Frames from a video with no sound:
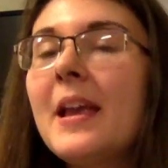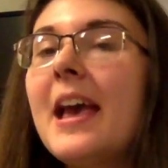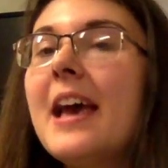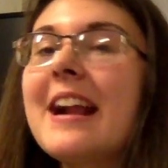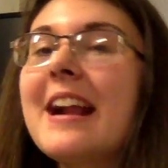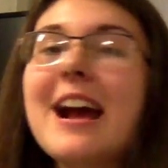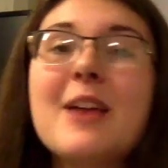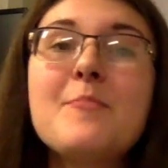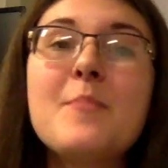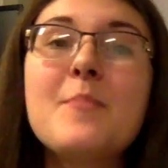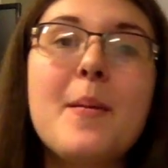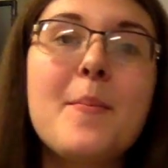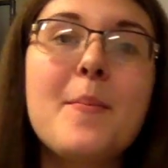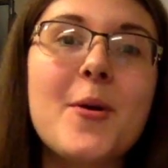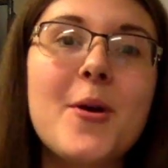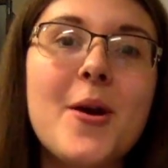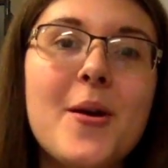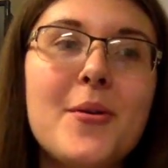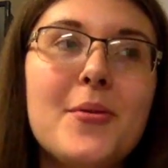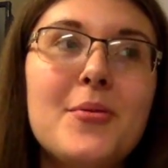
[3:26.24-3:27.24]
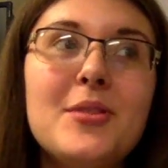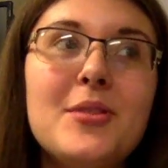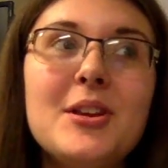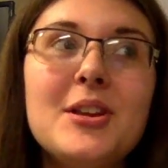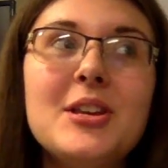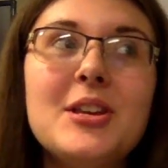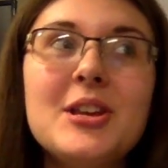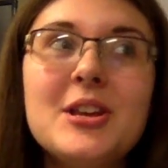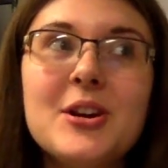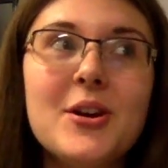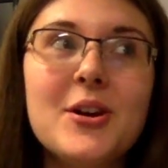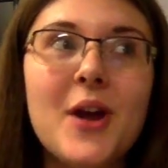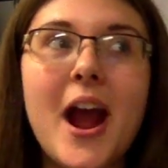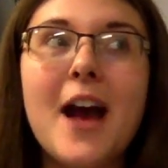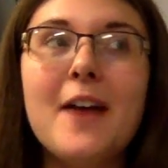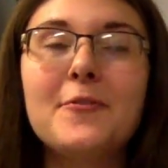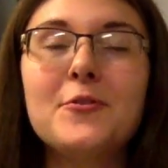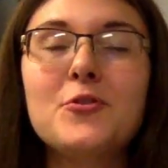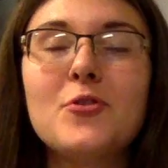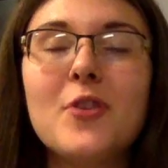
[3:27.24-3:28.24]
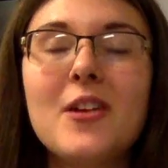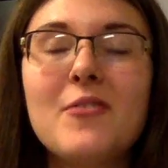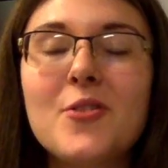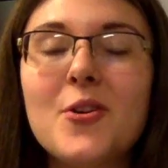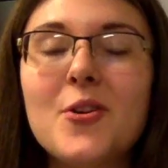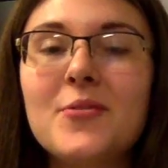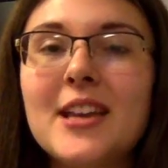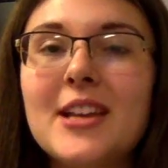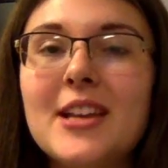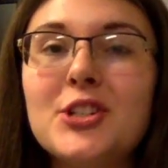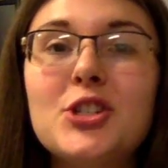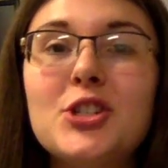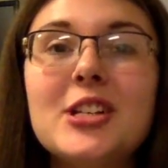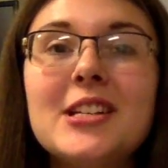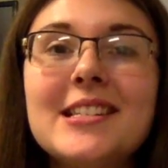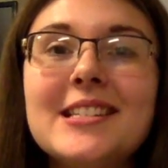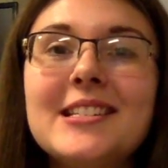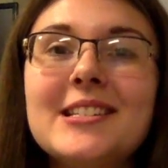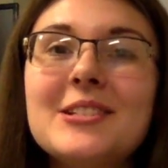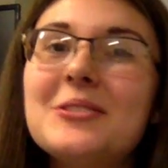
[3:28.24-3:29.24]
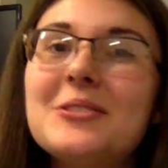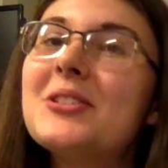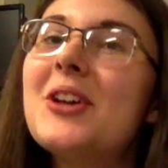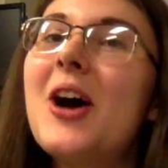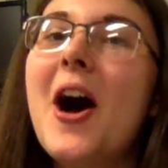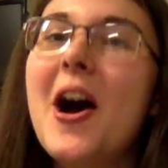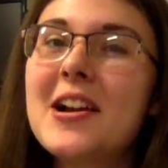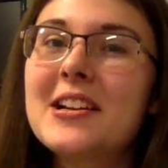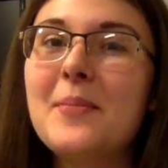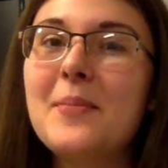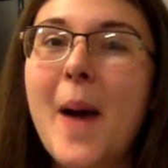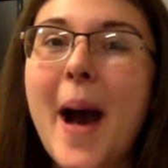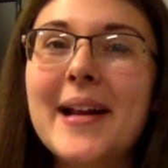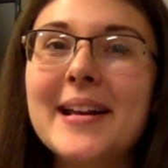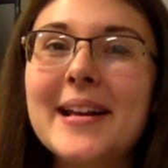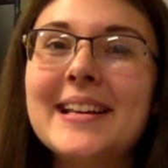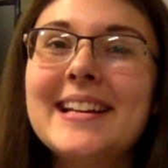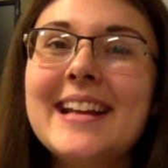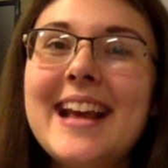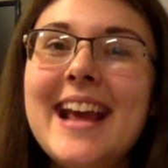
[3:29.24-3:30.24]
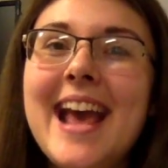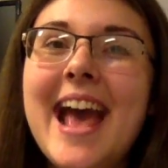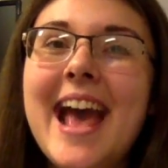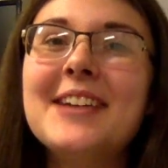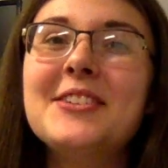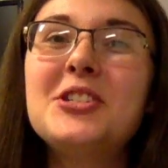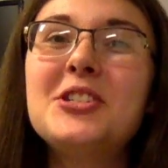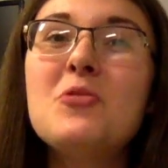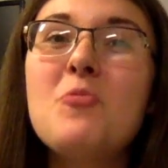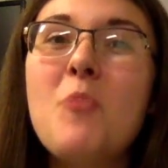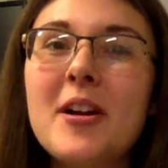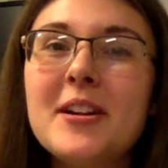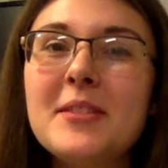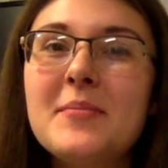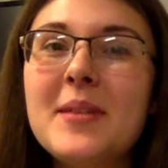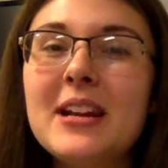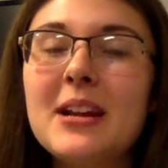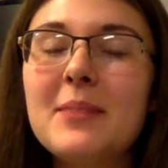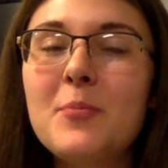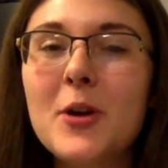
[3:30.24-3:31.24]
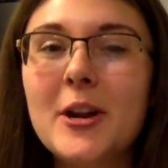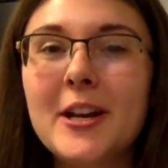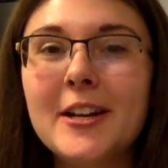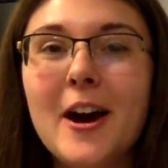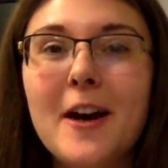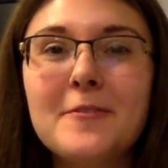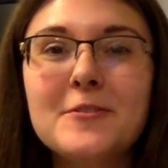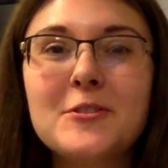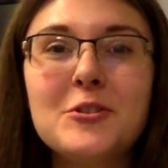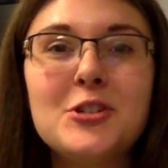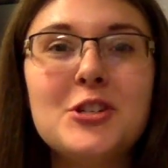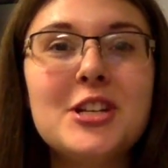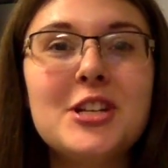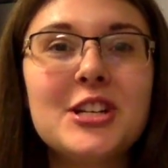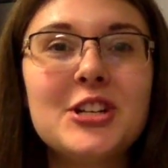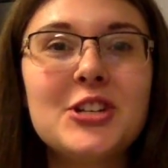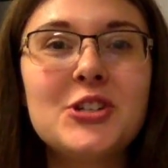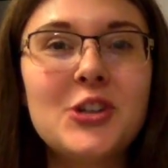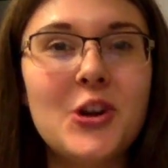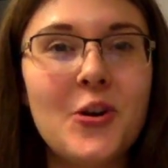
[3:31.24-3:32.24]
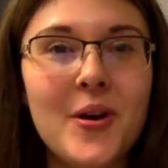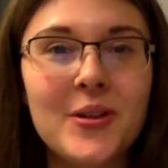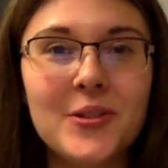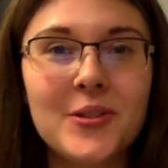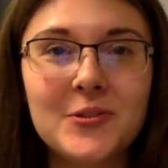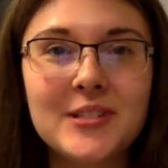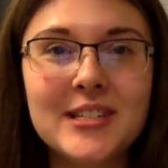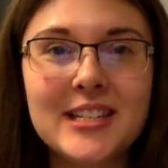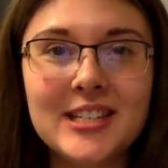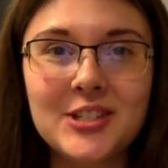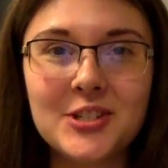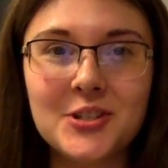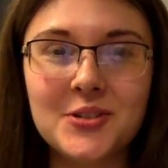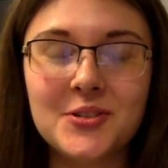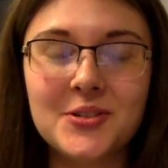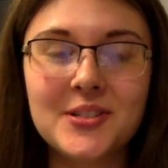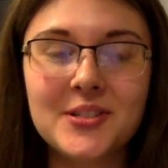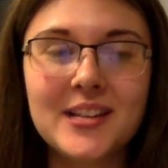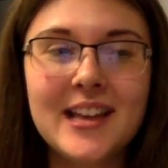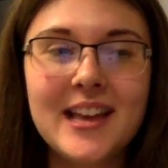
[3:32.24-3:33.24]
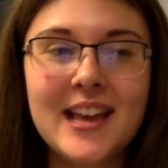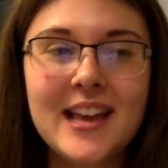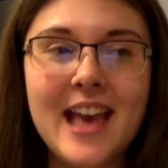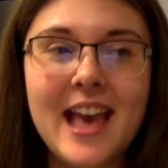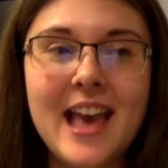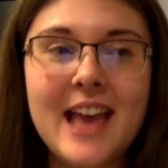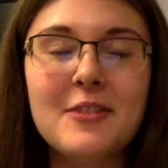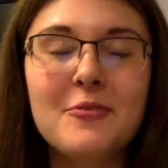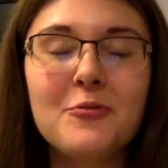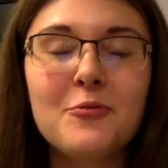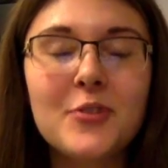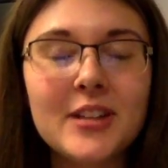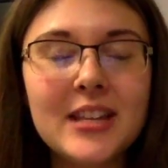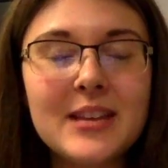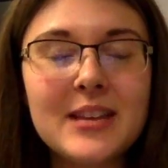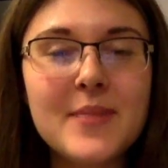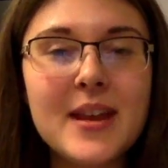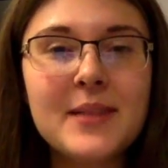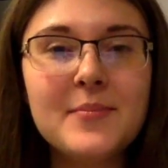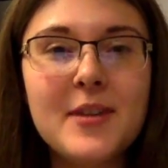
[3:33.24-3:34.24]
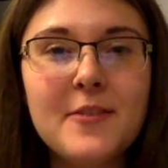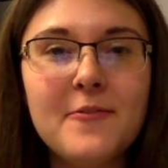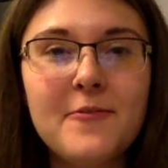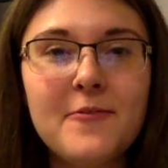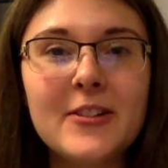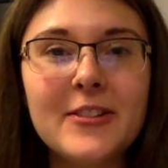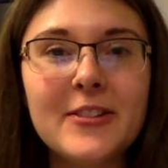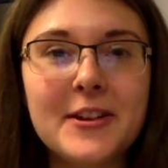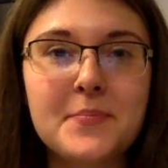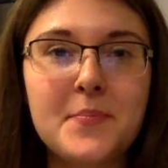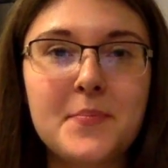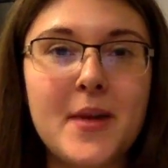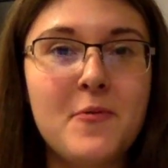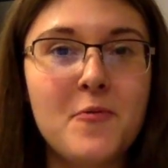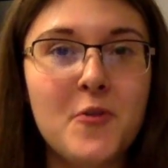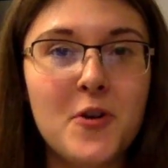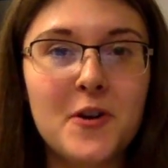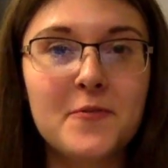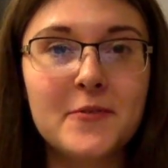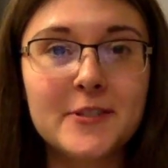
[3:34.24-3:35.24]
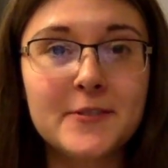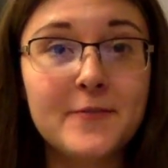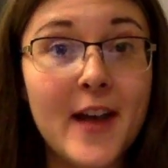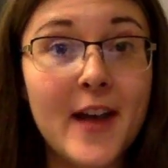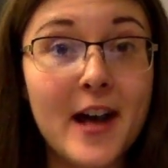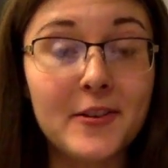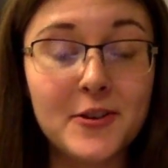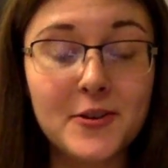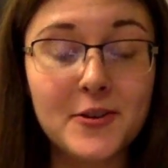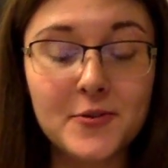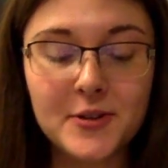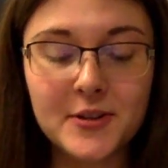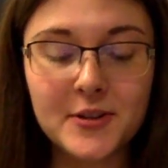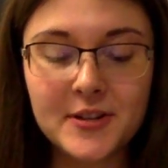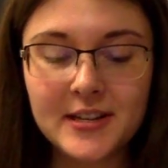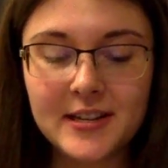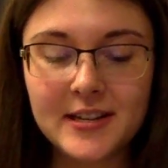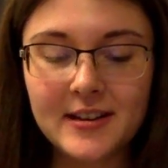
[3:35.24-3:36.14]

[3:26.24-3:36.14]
And I remember the year after I wrote that, she still talked about it, and she wanted me to print it off so she could show other teachers, and it really made me feel like my work was valued.